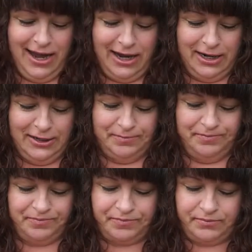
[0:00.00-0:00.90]
So
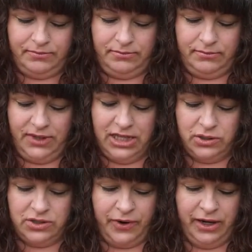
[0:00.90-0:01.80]
I
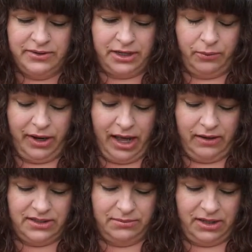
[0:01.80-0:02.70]
was afraid I was going to run out
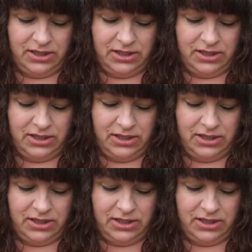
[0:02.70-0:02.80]
of something,